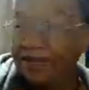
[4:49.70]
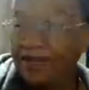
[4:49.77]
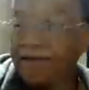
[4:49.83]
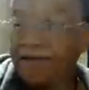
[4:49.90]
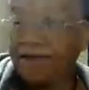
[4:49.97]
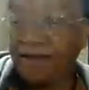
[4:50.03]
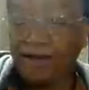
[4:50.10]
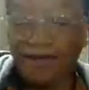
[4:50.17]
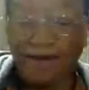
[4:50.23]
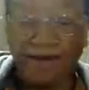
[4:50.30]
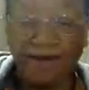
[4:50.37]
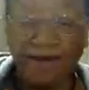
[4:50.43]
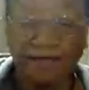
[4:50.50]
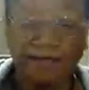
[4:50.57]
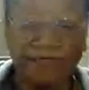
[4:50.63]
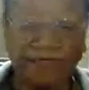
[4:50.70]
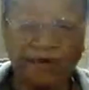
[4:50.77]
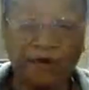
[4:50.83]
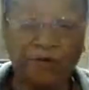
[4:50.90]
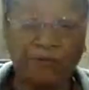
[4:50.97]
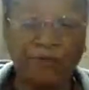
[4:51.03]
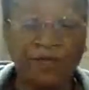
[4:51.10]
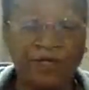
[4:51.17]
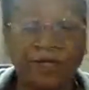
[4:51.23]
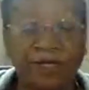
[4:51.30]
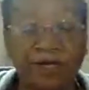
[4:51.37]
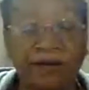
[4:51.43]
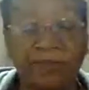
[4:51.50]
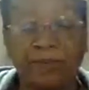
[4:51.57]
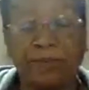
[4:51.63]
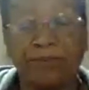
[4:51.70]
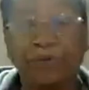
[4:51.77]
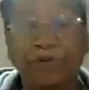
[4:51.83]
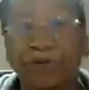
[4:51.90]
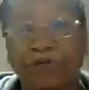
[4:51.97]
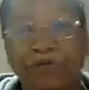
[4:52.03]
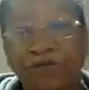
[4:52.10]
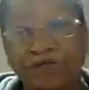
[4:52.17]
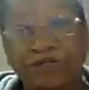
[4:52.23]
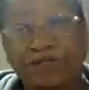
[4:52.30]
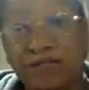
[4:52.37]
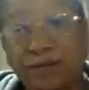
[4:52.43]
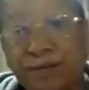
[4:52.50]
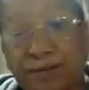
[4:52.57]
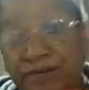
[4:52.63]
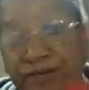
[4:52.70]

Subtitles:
And I have so many I'm gonna put with some of